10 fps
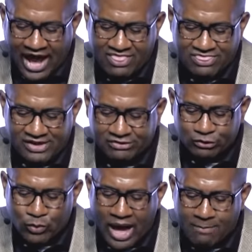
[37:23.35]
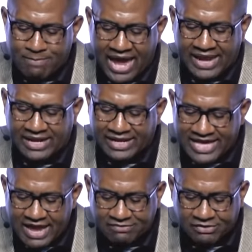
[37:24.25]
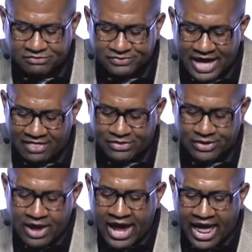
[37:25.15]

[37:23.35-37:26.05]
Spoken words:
"And this is why a man leaves his father